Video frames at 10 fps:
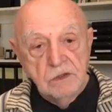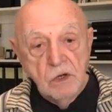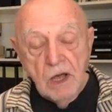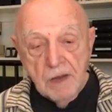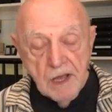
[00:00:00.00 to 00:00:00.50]

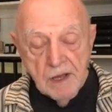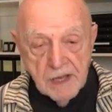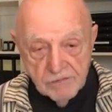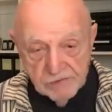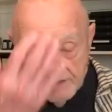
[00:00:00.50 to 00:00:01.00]
No, I, uh, I
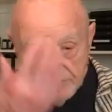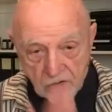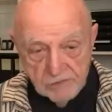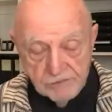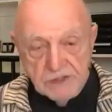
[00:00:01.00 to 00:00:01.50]
have enough
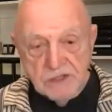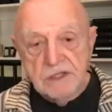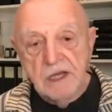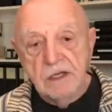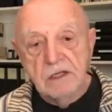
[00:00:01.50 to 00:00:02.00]

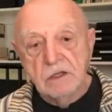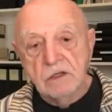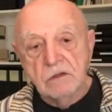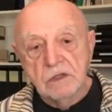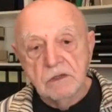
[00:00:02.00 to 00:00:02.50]
confidence. I, you
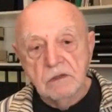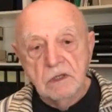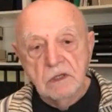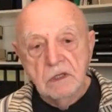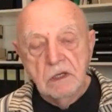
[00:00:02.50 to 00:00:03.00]
know, and
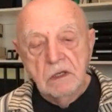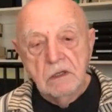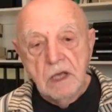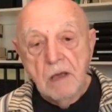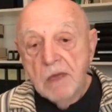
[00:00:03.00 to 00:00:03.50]

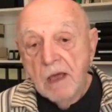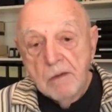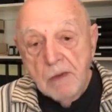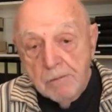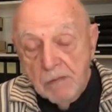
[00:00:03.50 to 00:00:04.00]
I'm, I'm,
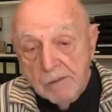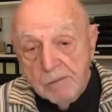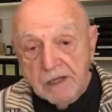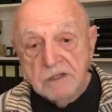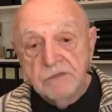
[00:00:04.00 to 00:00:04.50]
I'm my
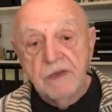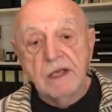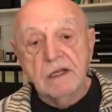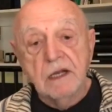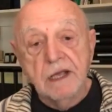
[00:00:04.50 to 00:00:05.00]
biggest
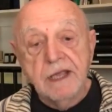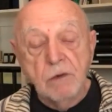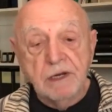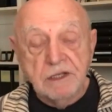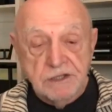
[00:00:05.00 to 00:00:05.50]
fan. I can't
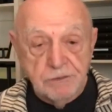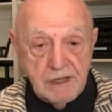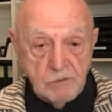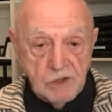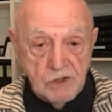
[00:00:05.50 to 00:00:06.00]
wait to see what
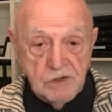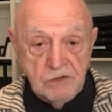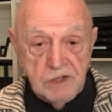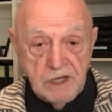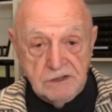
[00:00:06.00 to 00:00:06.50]
I'm going to
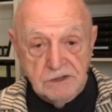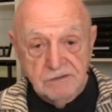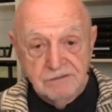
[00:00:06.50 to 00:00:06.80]
do next.